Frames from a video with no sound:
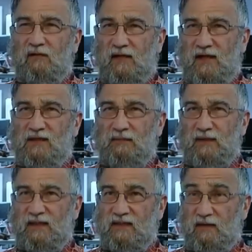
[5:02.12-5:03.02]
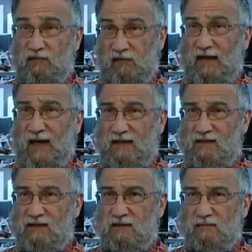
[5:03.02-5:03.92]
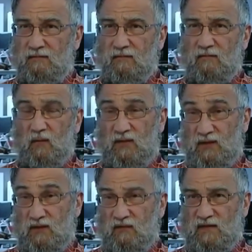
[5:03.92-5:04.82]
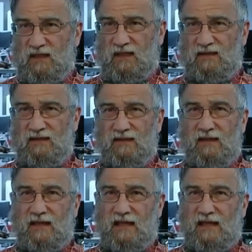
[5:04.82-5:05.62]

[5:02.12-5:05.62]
create a piece freehand, which this obviously is.